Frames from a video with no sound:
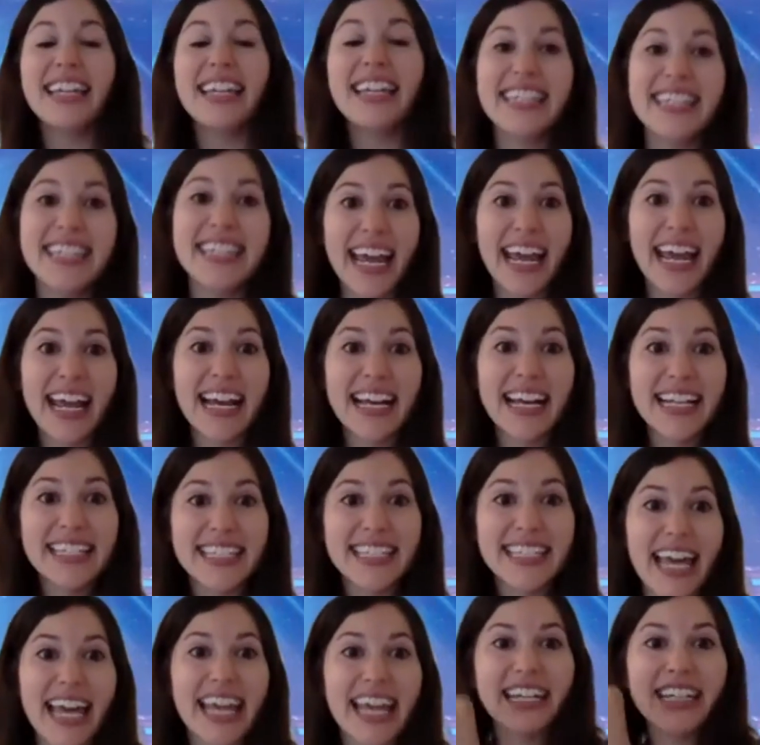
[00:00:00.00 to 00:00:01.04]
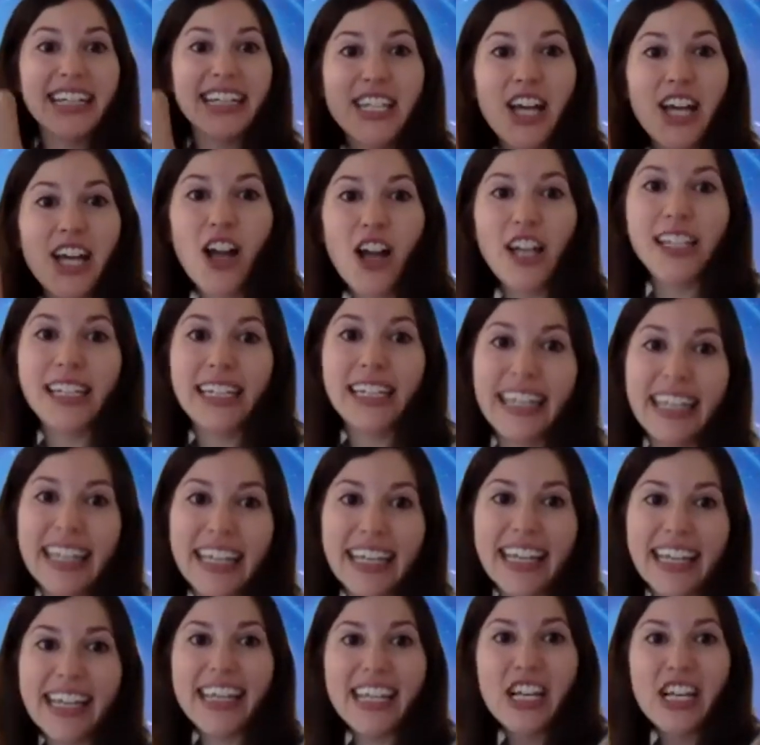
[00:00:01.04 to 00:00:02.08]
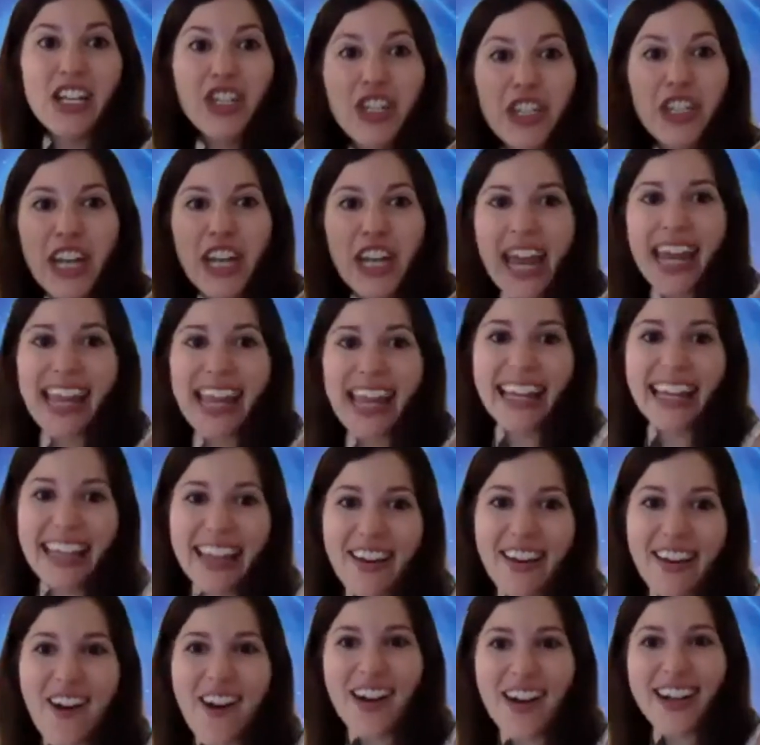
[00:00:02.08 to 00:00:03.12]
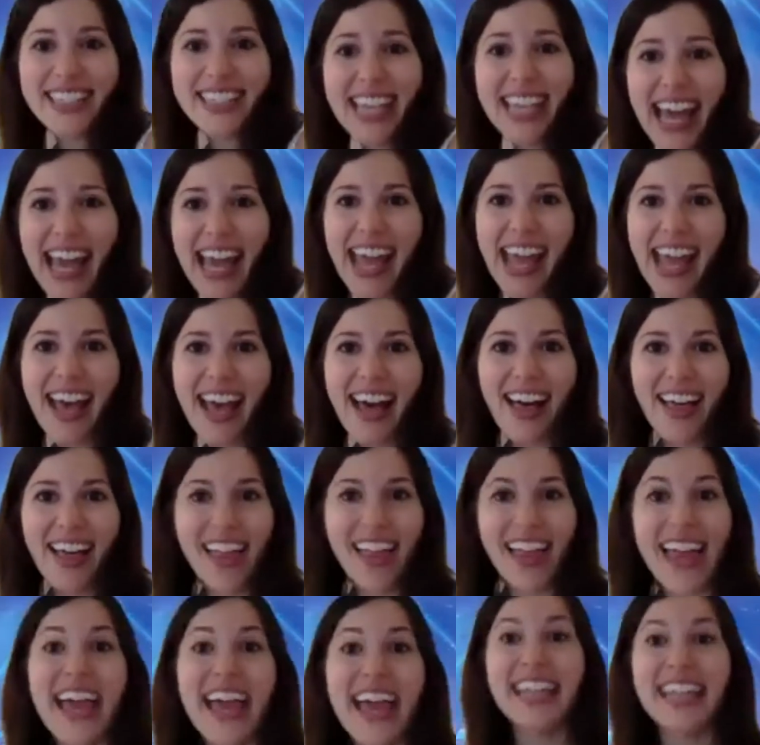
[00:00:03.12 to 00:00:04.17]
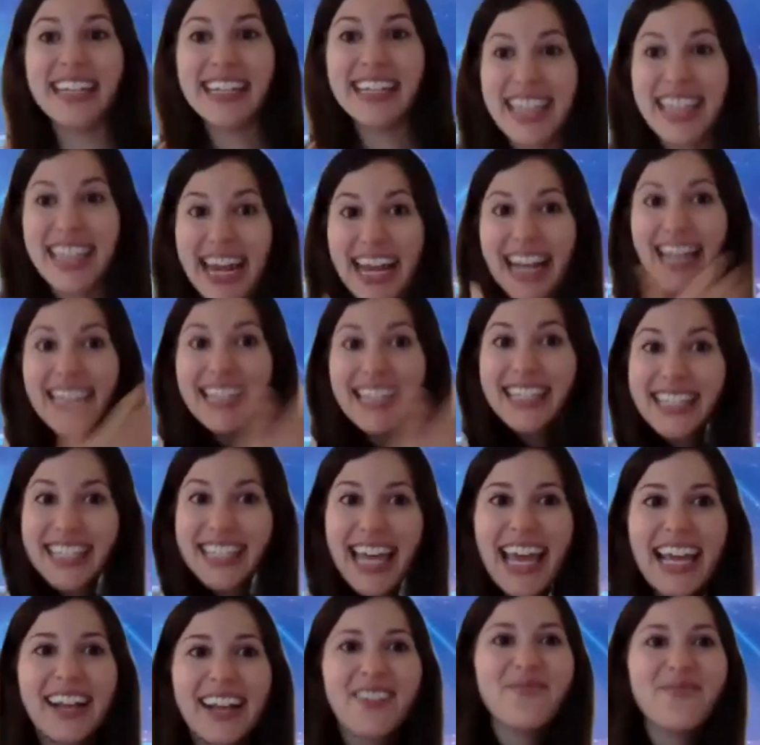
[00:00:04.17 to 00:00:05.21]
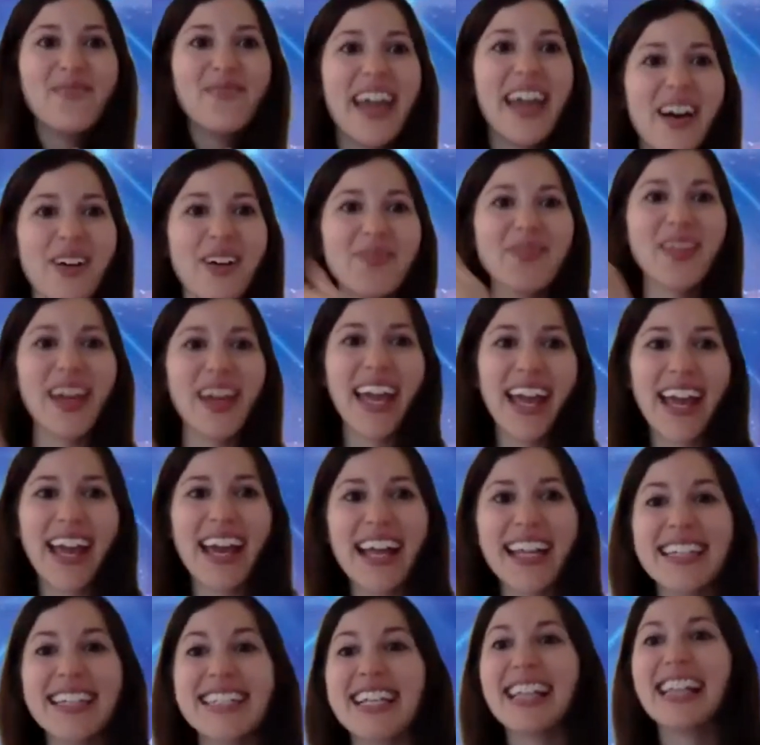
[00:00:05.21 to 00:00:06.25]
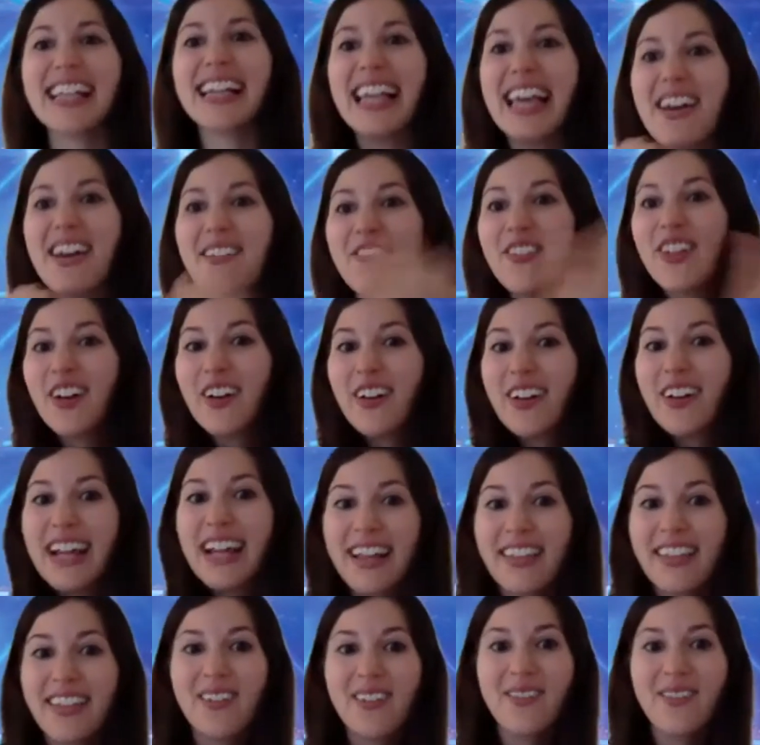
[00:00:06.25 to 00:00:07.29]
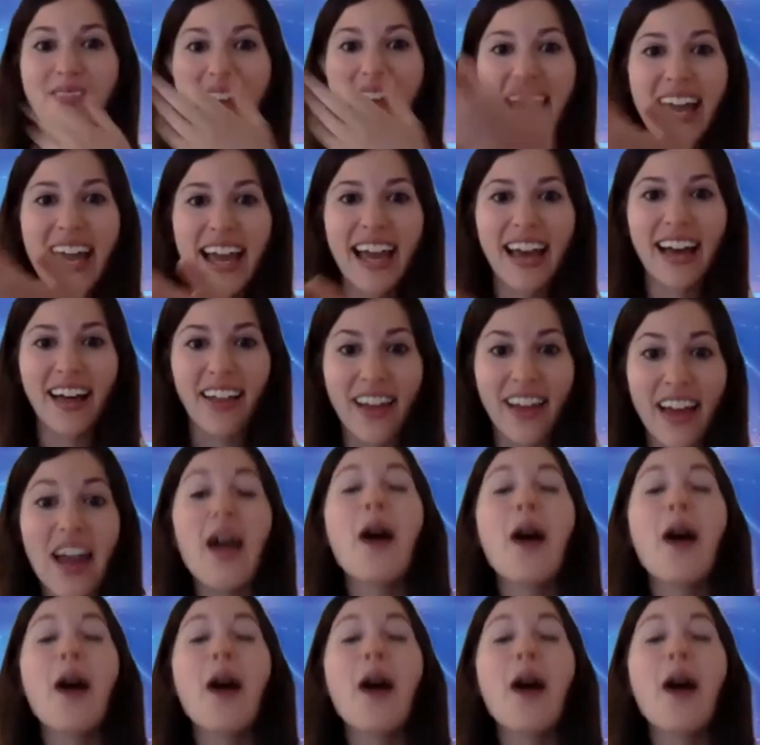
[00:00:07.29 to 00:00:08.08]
Dance like a donkey, shake your tail. Dance like a mailman delivering the mail.